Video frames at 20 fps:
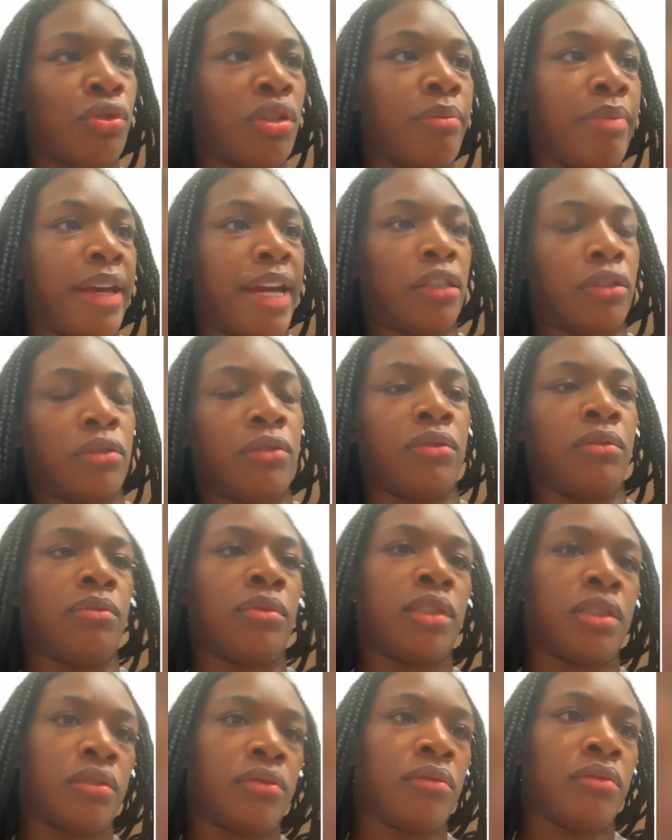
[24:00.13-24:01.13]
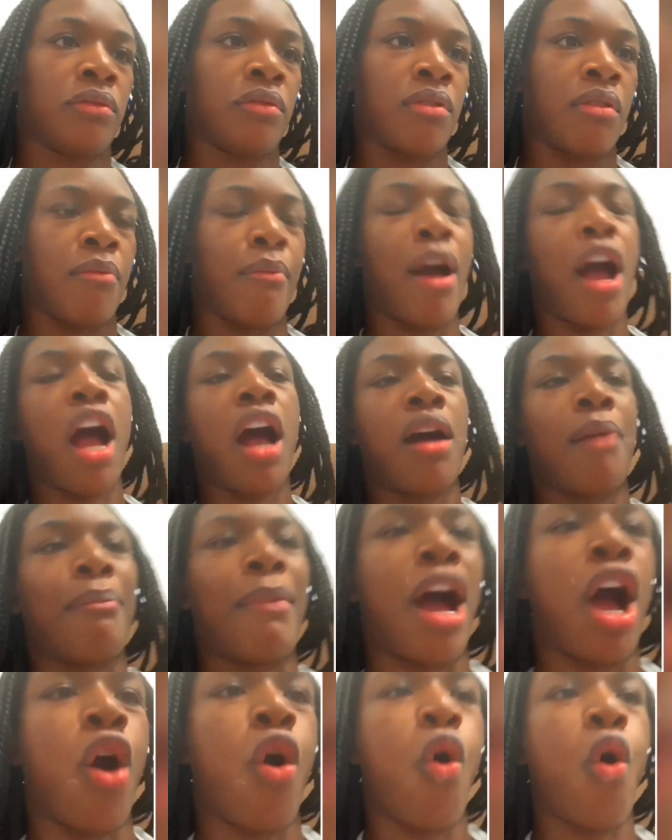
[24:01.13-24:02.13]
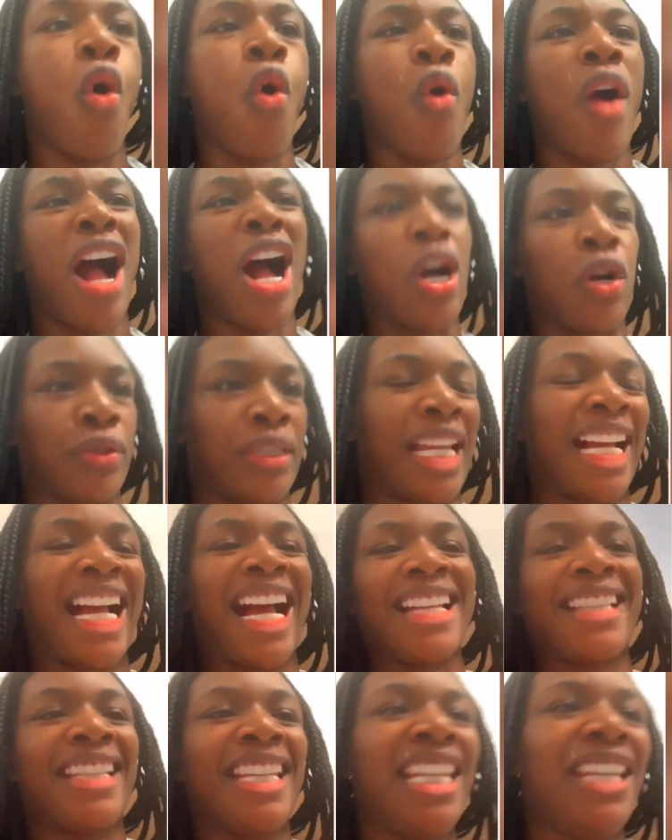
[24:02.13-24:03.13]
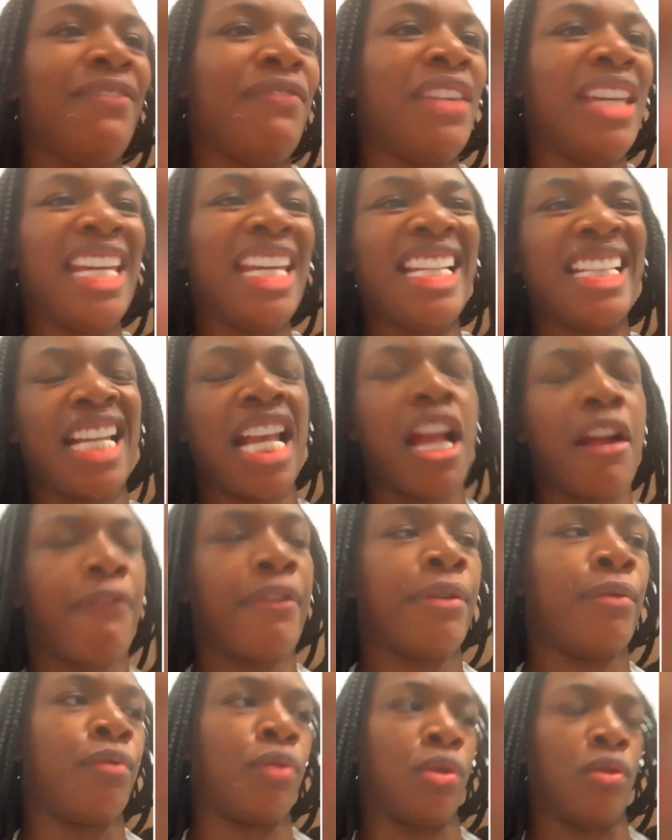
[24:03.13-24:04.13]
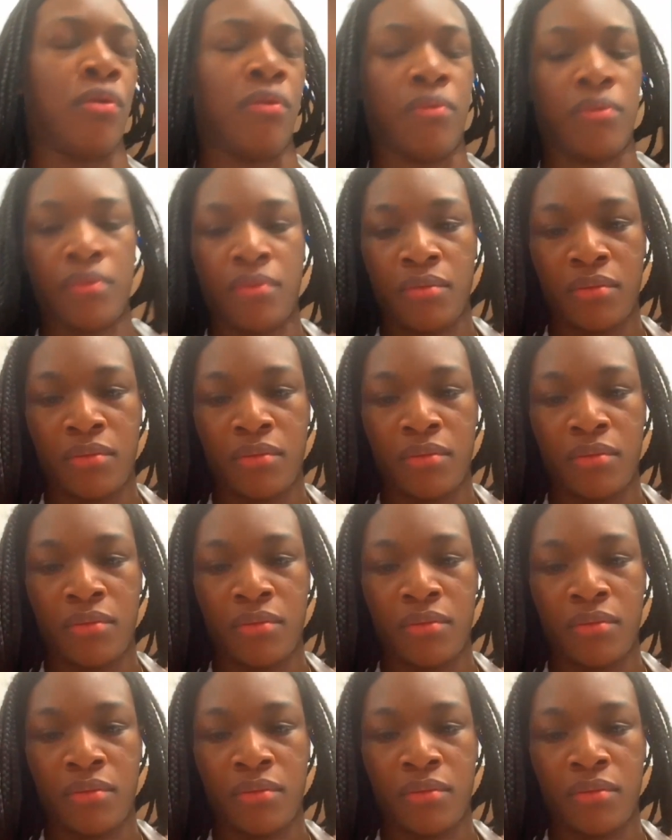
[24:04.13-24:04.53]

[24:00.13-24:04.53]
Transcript: bathrooms. My whole house. I got TVs every room.